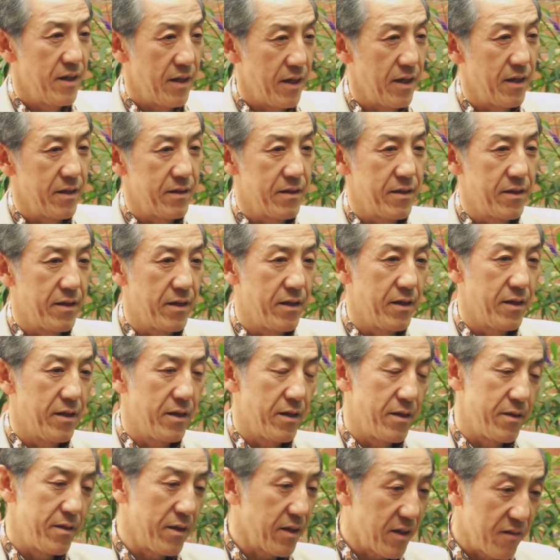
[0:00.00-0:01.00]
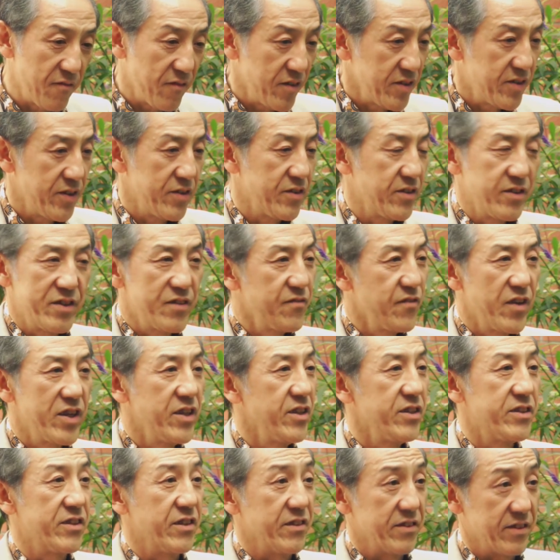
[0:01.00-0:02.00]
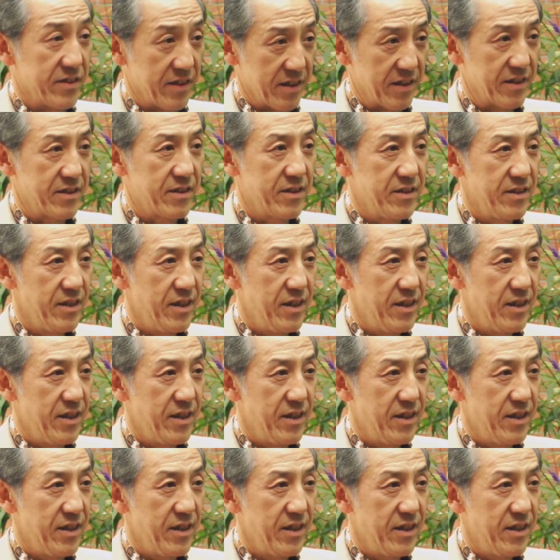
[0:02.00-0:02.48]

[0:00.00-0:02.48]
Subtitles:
and their conversation is very interesting.